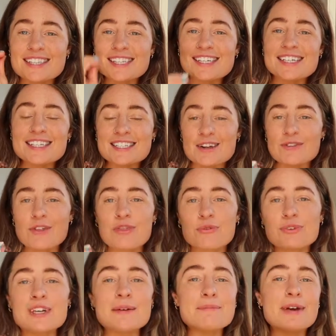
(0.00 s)
these are the
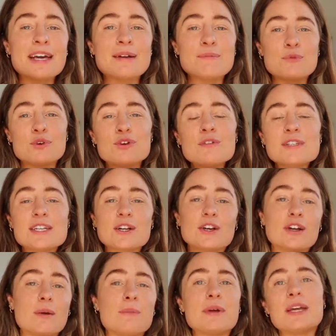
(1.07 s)
three main moves that are
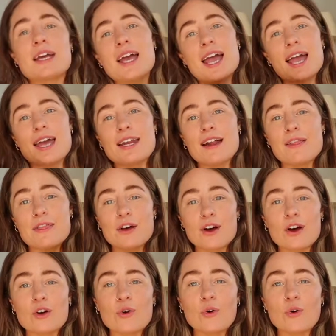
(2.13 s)
gonna be in the